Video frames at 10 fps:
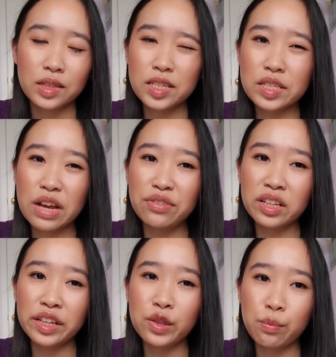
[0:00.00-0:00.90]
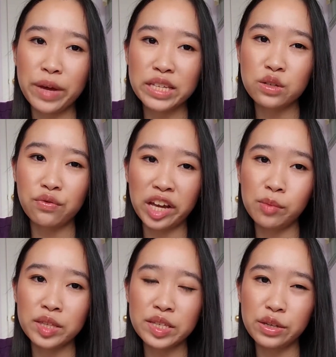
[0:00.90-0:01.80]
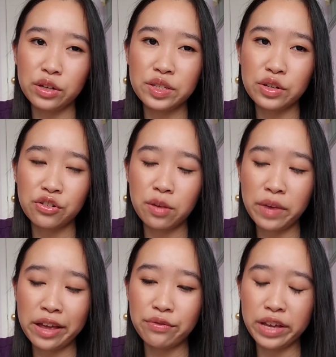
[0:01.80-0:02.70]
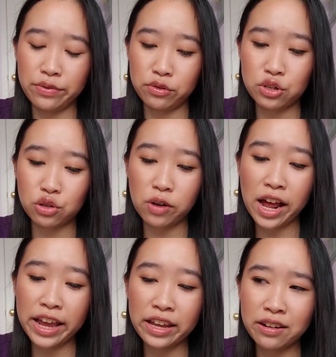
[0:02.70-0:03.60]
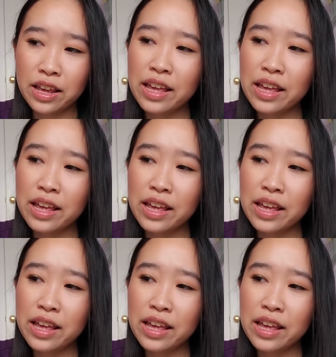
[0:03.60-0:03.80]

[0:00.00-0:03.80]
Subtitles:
This is definitely the best vitamin C serum I've ever tried.